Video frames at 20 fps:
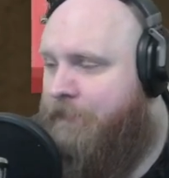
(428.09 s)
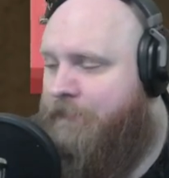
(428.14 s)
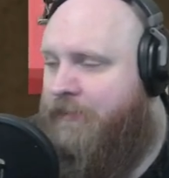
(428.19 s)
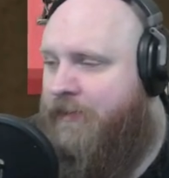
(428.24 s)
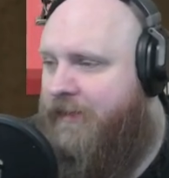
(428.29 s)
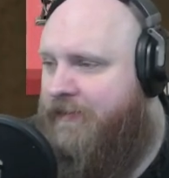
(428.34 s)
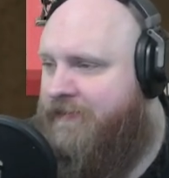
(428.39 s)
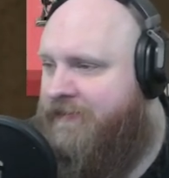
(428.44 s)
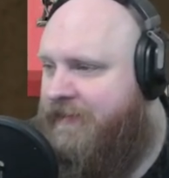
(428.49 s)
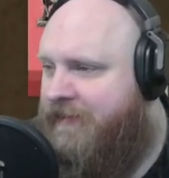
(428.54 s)

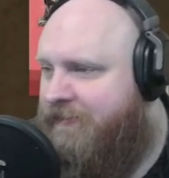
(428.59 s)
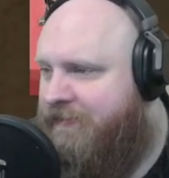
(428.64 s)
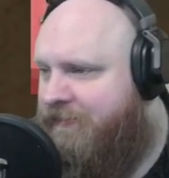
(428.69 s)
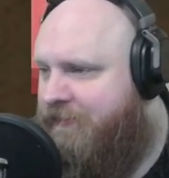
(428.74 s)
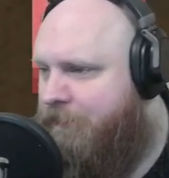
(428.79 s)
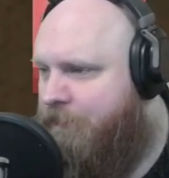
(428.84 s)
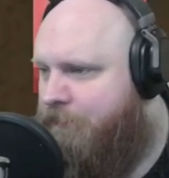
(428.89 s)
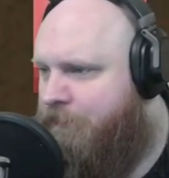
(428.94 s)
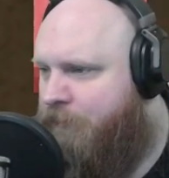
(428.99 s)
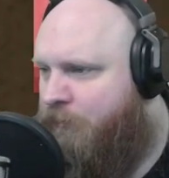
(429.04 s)
But
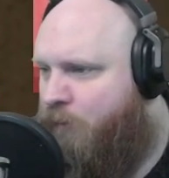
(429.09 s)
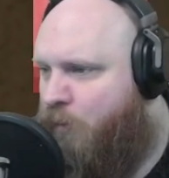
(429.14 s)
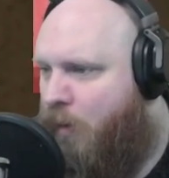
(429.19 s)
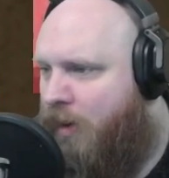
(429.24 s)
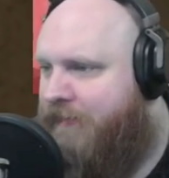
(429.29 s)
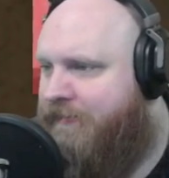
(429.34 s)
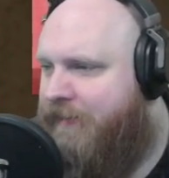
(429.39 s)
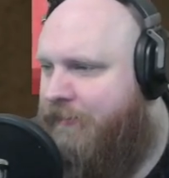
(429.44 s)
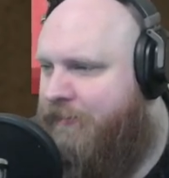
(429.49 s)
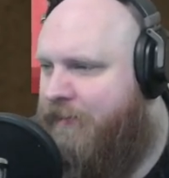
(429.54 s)
since
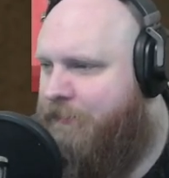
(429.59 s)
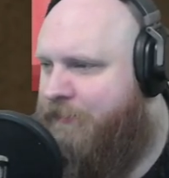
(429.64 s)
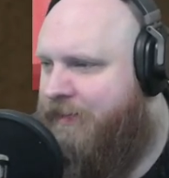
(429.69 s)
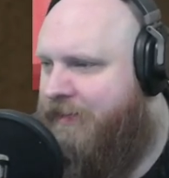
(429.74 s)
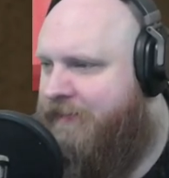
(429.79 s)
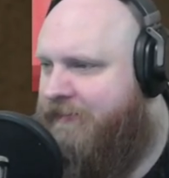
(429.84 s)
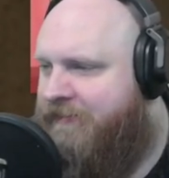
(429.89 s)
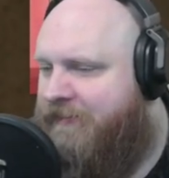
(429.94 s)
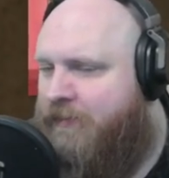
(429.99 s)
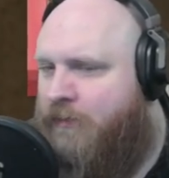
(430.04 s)
wide area
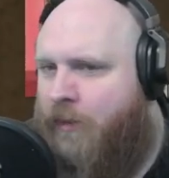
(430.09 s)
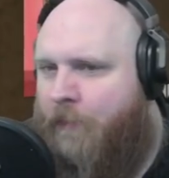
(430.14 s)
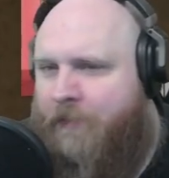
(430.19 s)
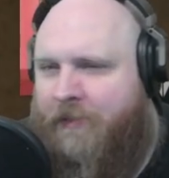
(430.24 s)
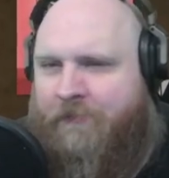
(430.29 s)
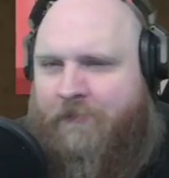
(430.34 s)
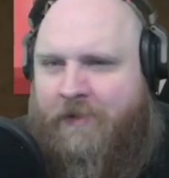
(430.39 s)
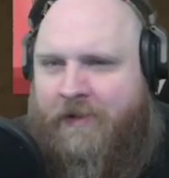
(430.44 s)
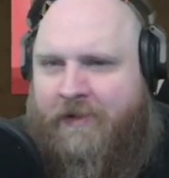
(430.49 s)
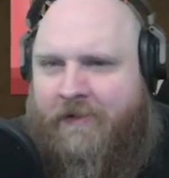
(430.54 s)
beacons and
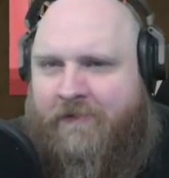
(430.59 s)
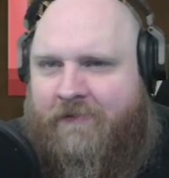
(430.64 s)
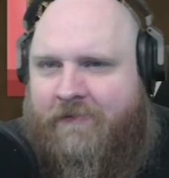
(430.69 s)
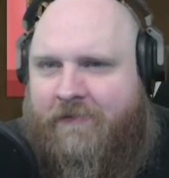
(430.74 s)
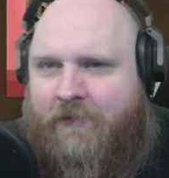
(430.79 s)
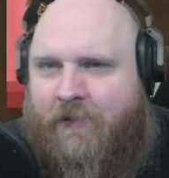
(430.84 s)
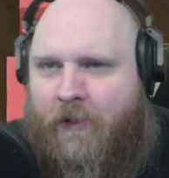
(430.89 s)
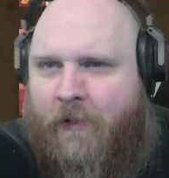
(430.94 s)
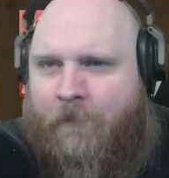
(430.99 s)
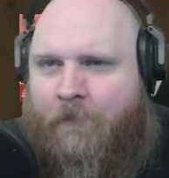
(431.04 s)
compact
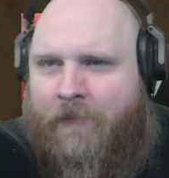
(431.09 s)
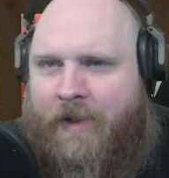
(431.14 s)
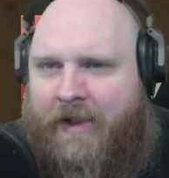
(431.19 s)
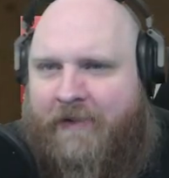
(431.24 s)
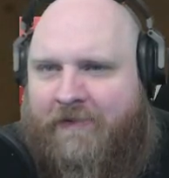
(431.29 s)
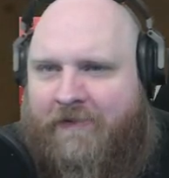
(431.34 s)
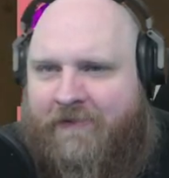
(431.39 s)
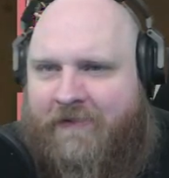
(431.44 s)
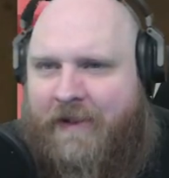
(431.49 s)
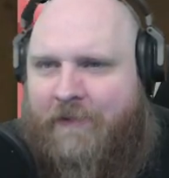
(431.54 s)
beacons come
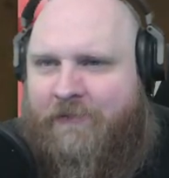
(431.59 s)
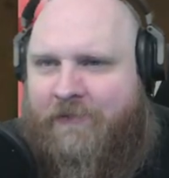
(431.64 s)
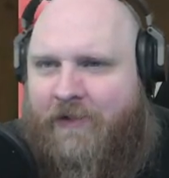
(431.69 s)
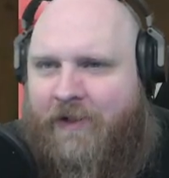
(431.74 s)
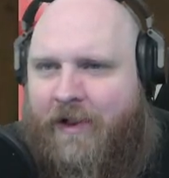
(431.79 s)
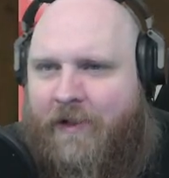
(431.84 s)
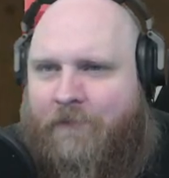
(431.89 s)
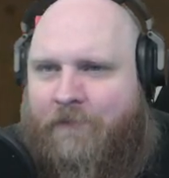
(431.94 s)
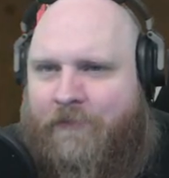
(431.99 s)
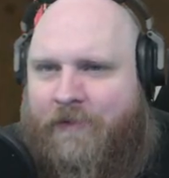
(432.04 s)
at the same
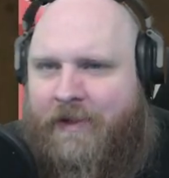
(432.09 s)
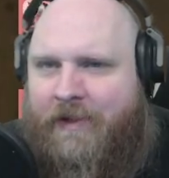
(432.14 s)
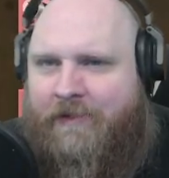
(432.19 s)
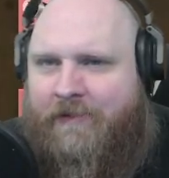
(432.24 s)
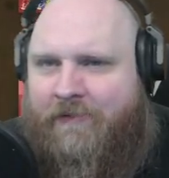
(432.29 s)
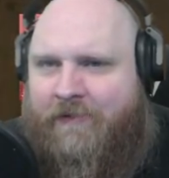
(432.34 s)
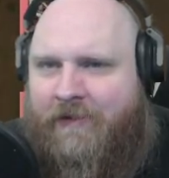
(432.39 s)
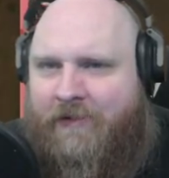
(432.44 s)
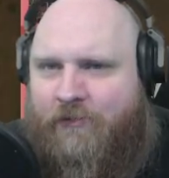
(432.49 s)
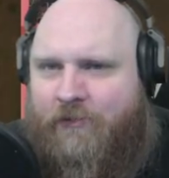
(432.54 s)
time in
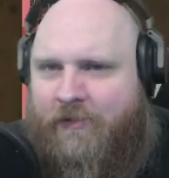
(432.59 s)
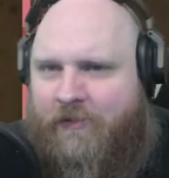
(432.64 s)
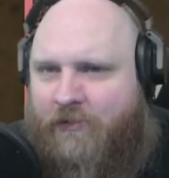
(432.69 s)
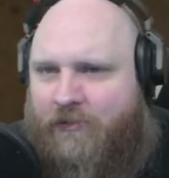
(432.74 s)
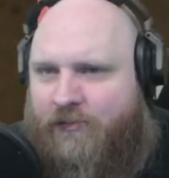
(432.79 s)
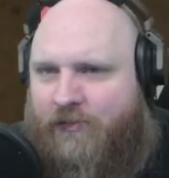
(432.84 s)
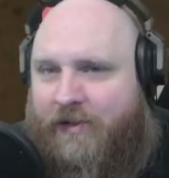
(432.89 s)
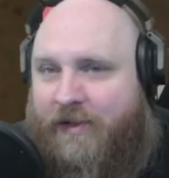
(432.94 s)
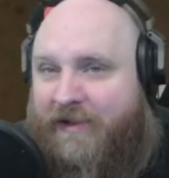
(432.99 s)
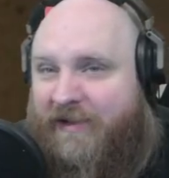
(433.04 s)
the
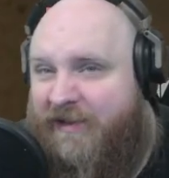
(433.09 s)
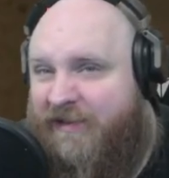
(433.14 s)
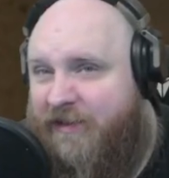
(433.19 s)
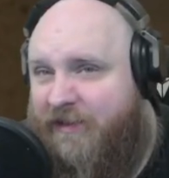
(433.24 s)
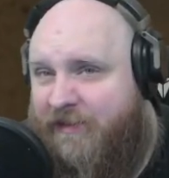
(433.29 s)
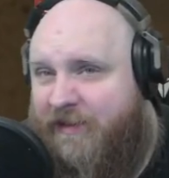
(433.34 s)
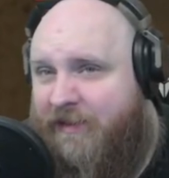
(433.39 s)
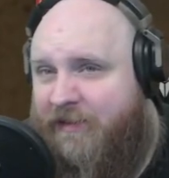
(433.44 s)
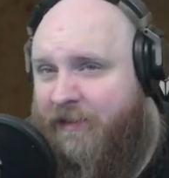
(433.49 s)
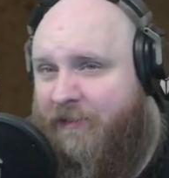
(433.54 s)
tree, and
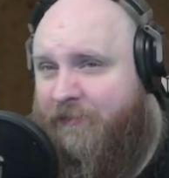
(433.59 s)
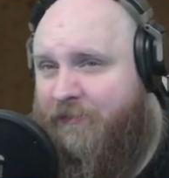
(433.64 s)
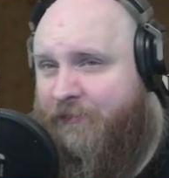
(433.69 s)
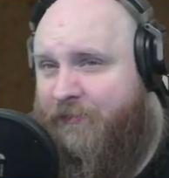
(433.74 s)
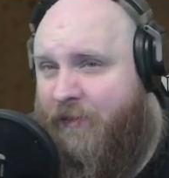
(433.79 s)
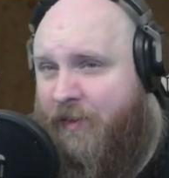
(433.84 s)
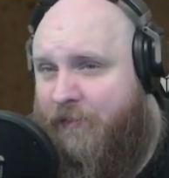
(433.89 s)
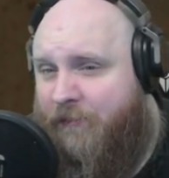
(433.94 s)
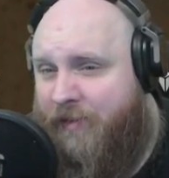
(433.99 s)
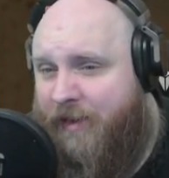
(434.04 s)
they're not too
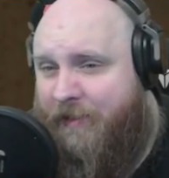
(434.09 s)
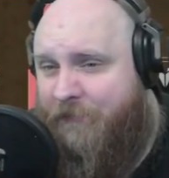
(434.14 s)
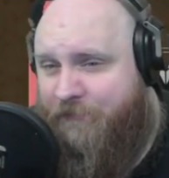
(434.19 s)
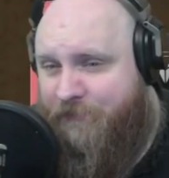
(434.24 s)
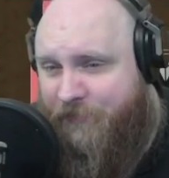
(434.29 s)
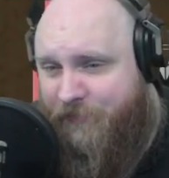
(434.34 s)
far away,